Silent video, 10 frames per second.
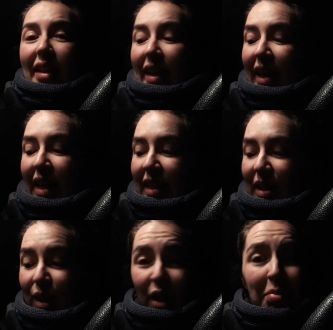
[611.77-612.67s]
It's
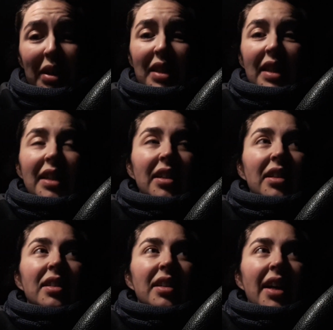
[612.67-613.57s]
not a big
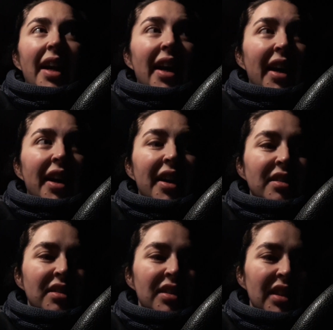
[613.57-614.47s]
deal,
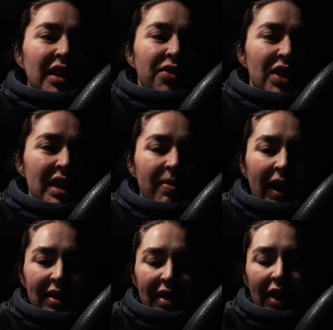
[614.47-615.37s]
and if this
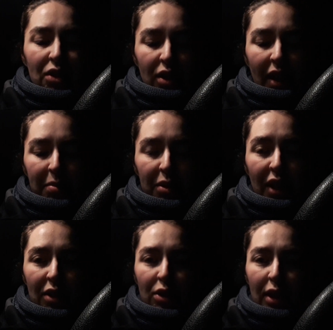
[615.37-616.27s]
vaccination can
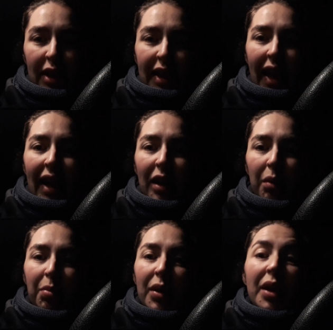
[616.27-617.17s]
potentially help